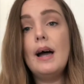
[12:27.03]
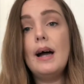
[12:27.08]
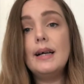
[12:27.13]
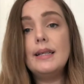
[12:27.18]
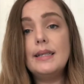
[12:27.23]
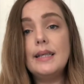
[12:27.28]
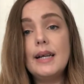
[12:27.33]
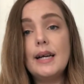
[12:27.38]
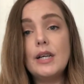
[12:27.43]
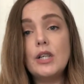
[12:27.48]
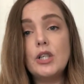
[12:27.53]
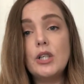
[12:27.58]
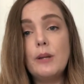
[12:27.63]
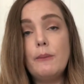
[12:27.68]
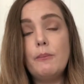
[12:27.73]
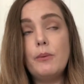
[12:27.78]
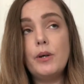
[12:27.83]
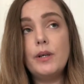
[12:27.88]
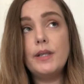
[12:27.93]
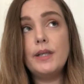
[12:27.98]
I did actually
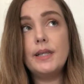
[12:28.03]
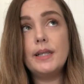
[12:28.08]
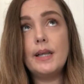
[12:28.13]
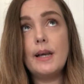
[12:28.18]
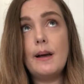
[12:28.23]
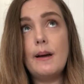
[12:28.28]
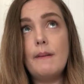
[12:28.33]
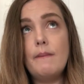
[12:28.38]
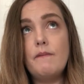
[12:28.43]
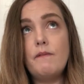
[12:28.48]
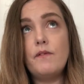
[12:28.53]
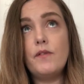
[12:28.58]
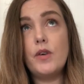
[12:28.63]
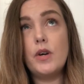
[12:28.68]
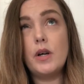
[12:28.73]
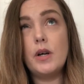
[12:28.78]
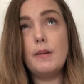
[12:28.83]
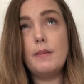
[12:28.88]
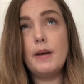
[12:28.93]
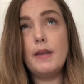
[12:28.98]
print some
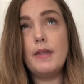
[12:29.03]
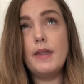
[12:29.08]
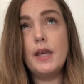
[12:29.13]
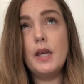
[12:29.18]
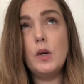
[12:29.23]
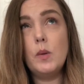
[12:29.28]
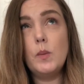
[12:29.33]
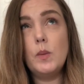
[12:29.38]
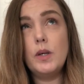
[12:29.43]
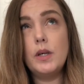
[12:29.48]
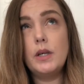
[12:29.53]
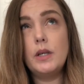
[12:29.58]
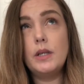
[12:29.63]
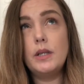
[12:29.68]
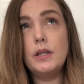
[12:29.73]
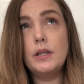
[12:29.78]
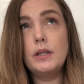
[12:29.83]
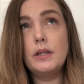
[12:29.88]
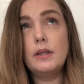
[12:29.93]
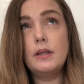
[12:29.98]
from, I think it
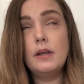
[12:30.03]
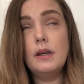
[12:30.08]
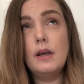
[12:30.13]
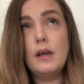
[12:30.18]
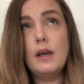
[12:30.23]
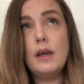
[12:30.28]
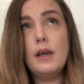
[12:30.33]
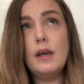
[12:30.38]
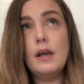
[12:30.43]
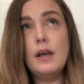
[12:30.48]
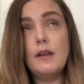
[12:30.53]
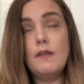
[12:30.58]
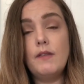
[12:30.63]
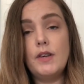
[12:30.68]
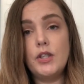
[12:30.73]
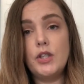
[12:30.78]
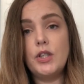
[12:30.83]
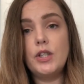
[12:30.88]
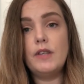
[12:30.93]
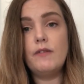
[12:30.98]
was
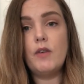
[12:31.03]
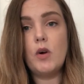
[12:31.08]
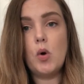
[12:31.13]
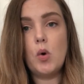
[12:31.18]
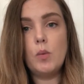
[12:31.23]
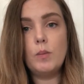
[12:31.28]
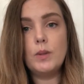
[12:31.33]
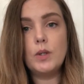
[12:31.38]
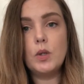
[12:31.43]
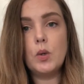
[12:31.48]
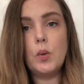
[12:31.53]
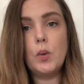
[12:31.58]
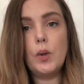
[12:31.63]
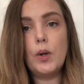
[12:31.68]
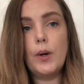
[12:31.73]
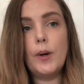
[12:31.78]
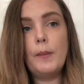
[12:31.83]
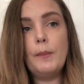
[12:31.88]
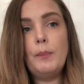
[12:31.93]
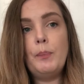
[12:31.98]
Confessions of a
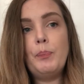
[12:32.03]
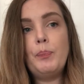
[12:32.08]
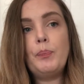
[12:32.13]
Homeschooler,